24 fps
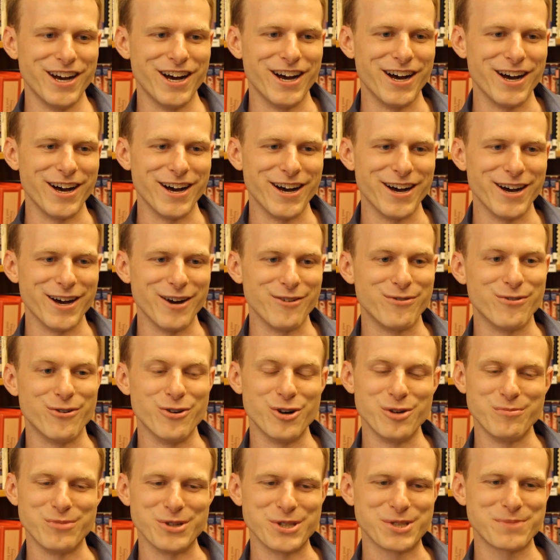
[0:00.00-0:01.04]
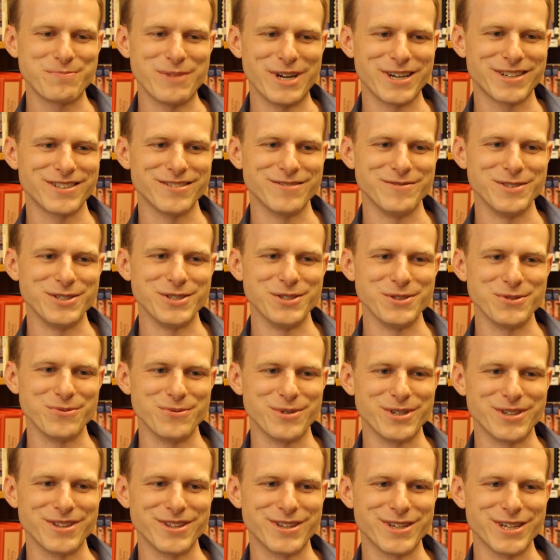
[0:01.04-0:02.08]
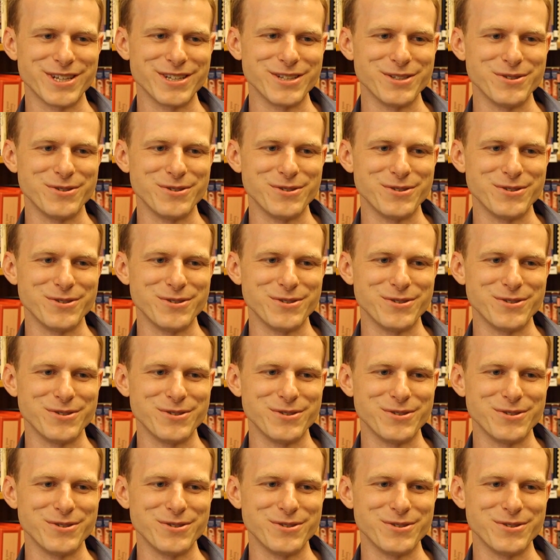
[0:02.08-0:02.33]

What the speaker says: a foreign perspective. This is one thing